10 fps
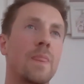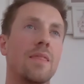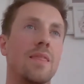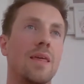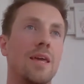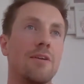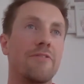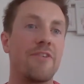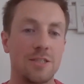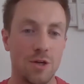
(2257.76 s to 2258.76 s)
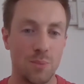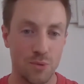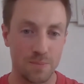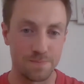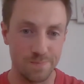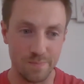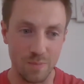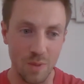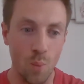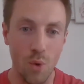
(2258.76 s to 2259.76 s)
the fashionable
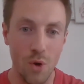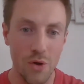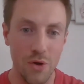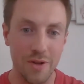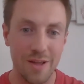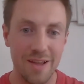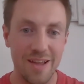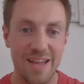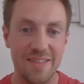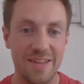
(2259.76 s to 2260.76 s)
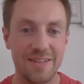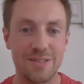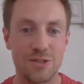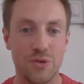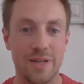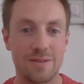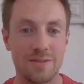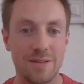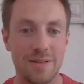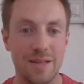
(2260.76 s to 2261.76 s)
word in the industry.
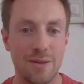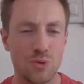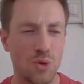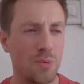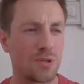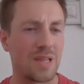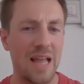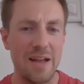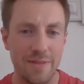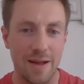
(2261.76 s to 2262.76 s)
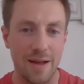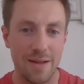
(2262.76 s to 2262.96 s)
It was almost laughed at.